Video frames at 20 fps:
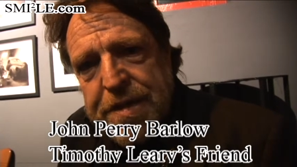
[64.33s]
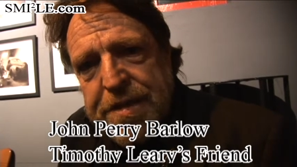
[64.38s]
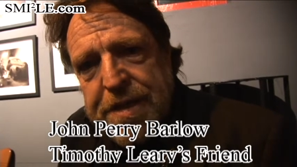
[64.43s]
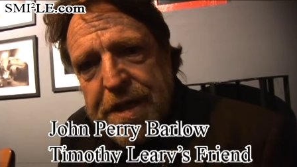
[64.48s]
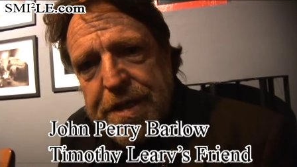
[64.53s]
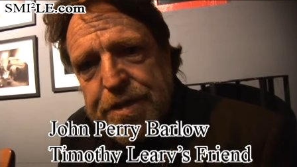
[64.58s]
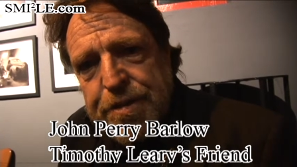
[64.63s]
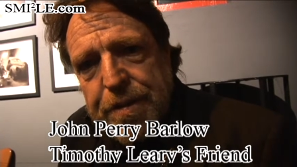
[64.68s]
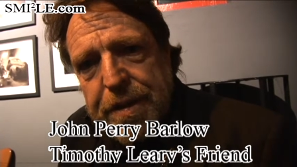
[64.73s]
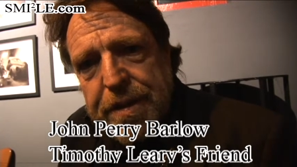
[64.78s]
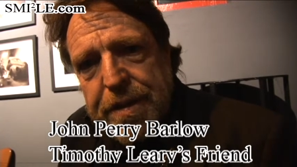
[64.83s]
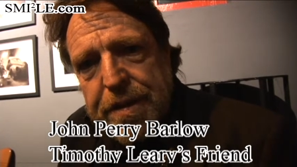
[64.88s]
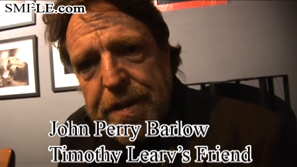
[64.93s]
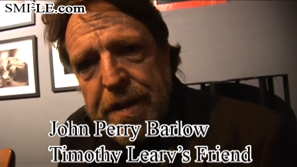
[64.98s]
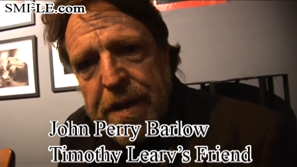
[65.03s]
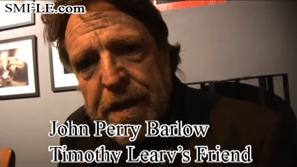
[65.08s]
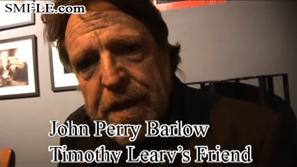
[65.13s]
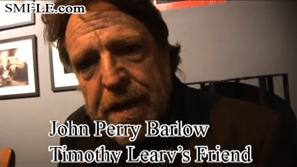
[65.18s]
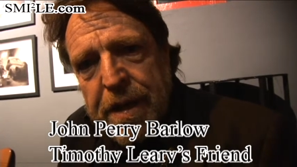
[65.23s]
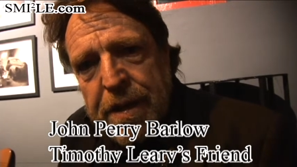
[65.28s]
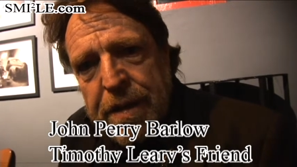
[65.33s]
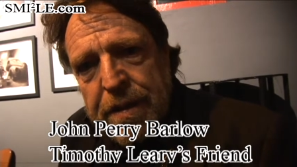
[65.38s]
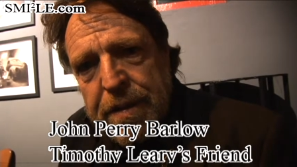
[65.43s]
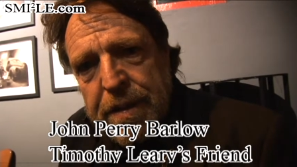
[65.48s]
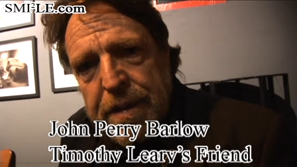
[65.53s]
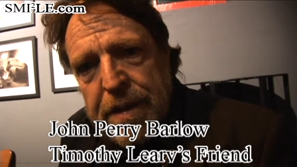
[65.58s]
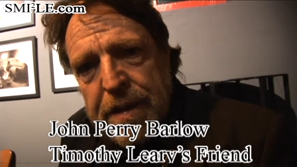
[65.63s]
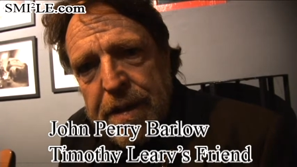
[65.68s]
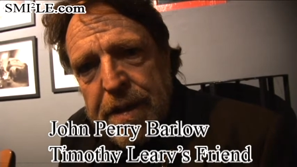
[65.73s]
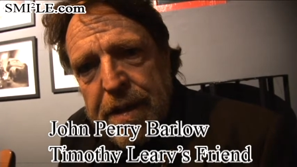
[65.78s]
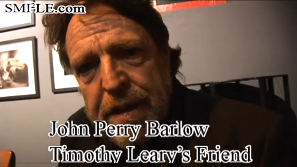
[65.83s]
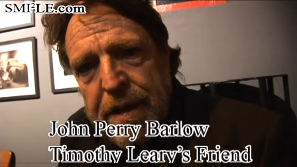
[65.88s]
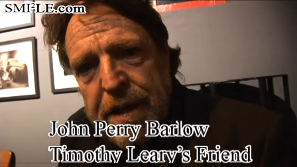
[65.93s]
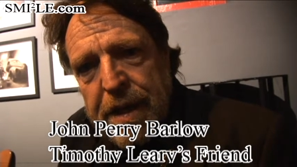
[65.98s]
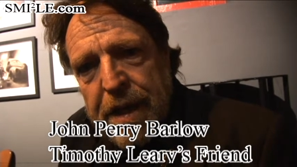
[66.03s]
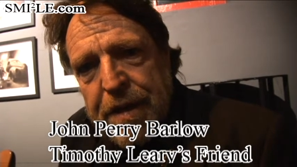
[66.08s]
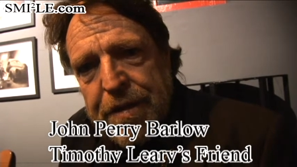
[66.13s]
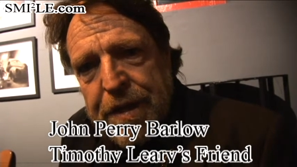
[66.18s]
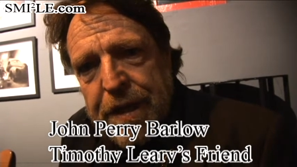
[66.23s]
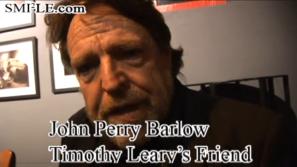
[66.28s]
century. Uh,
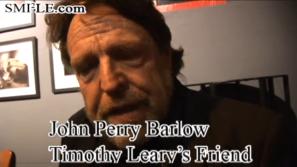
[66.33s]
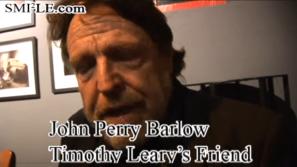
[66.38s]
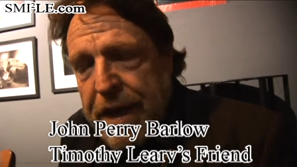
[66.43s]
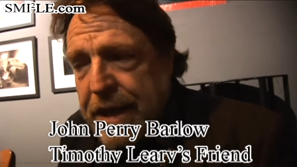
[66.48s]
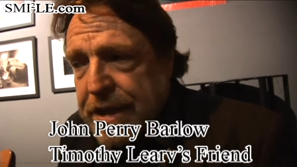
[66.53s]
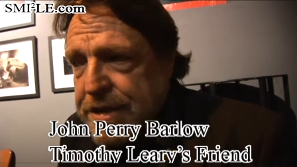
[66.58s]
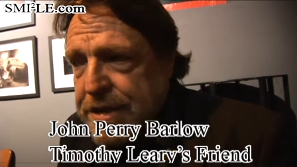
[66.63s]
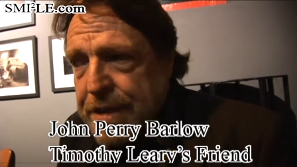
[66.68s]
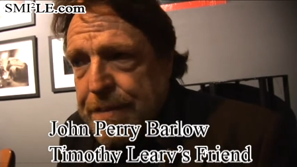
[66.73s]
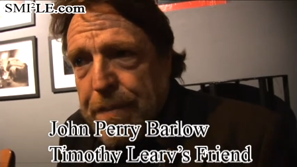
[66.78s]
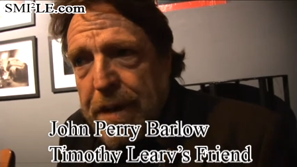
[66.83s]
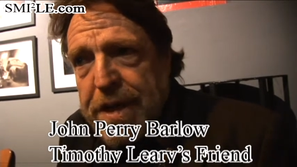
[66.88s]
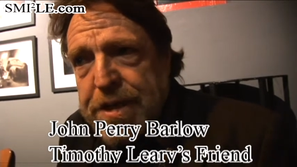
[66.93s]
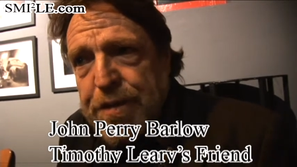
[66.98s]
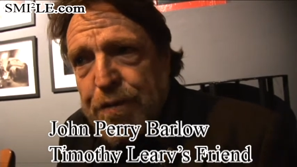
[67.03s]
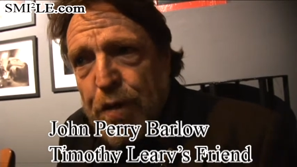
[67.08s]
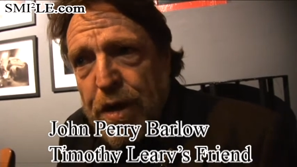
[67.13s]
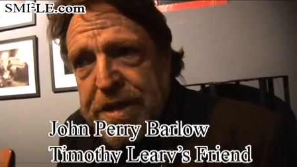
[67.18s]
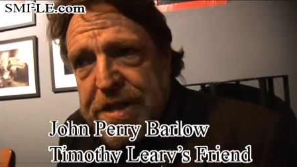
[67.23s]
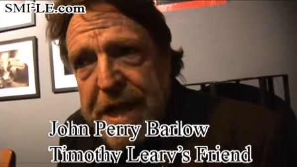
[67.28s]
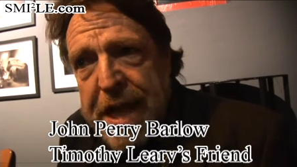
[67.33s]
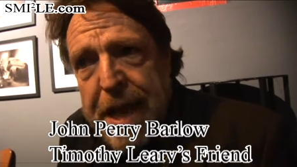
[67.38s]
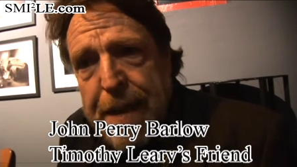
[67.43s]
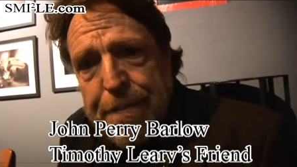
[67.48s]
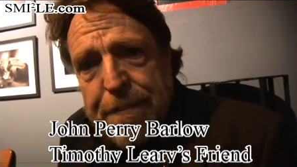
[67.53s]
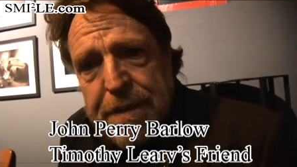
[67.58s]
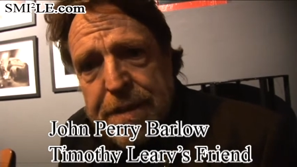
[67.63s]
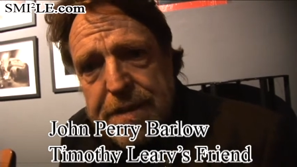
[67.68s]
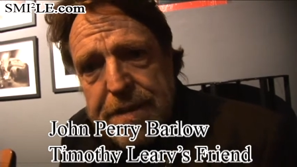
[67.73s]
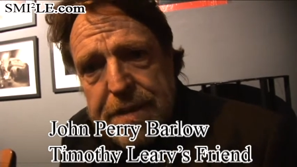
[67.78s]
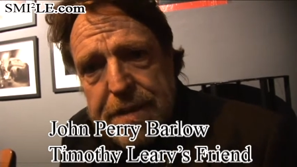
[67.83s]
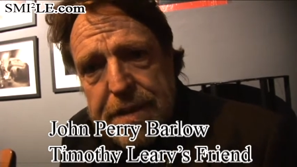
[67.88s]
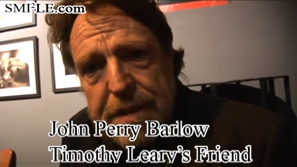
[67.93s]
and I think actually much of what's happened